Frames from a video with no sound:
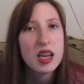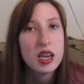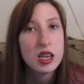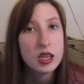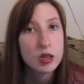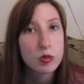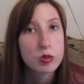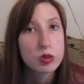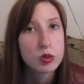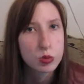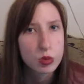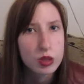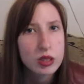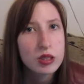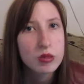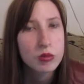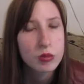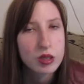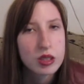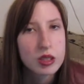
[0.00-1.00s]
And it was
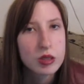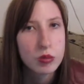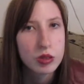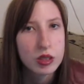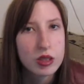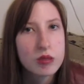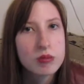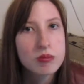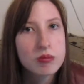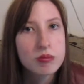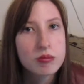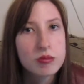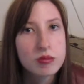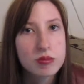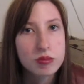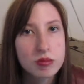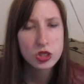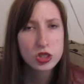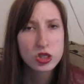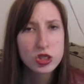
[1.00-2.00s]
really, really weird.
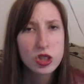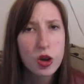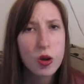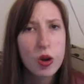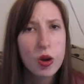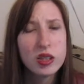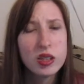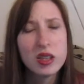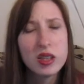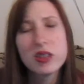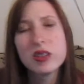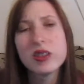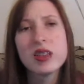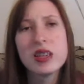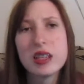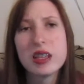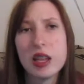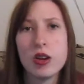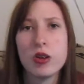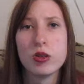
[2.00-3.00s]
So another
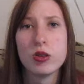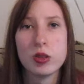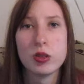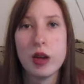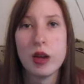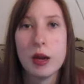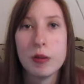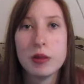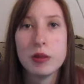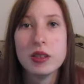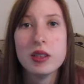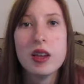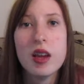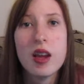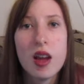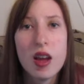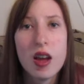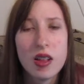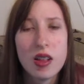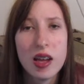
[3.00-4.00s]
thing that also happened
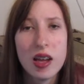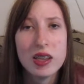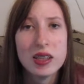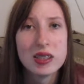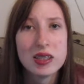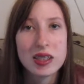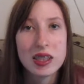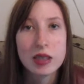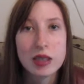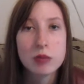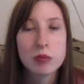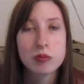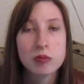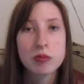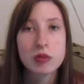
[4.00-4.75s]
a lot is like